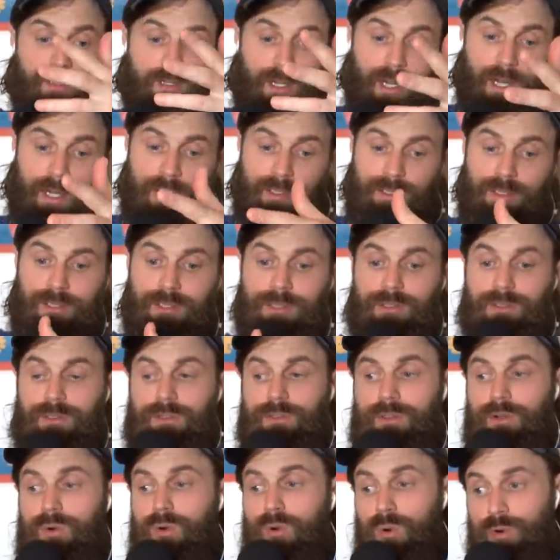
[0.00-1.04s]
guns,
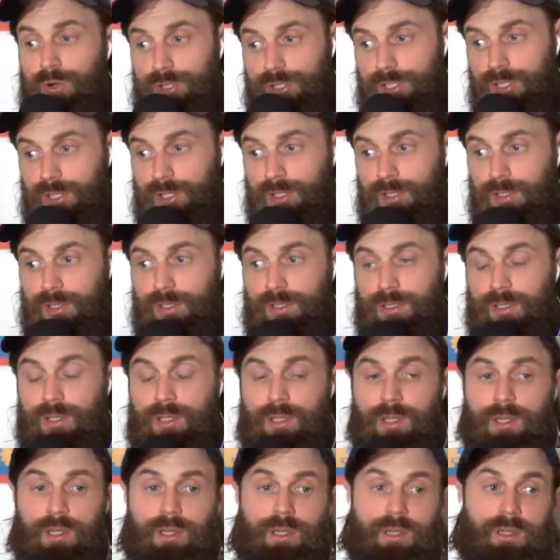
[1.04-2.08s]
horses.
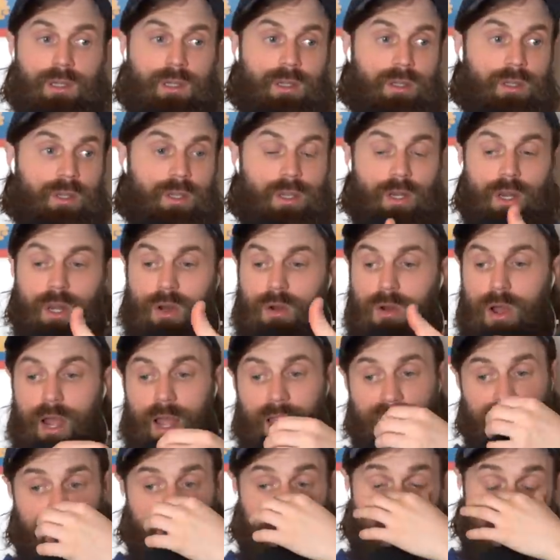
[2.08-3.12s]
You know,
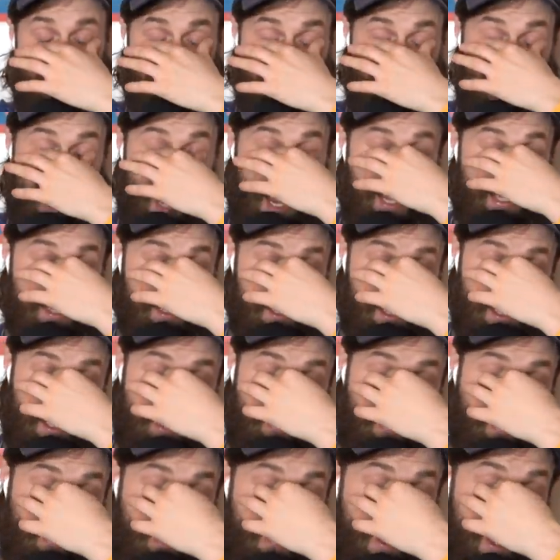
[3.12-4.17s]
I've got lines
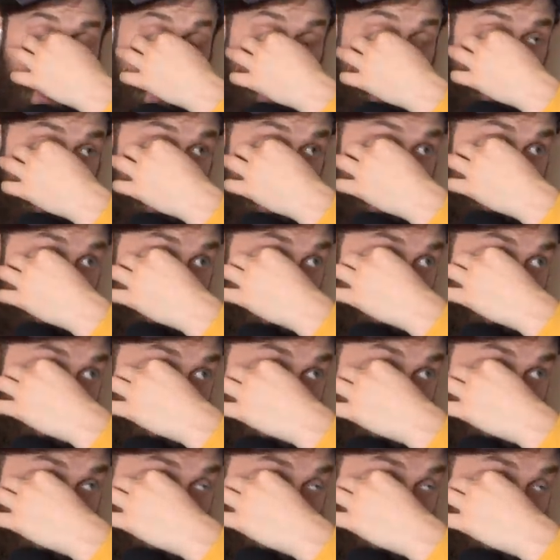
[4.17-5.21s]
here and there, and then they
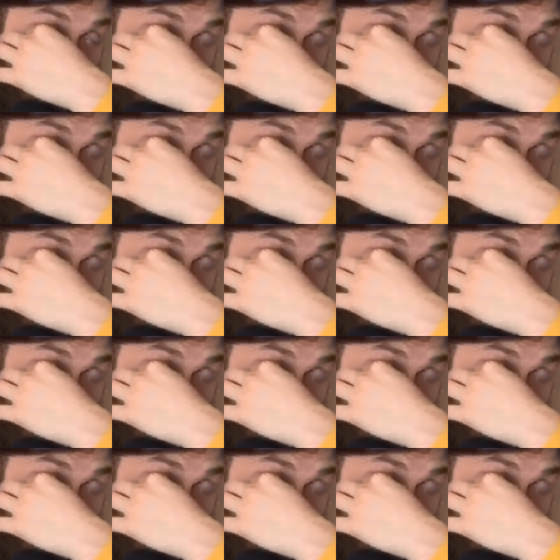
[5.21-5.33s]
let me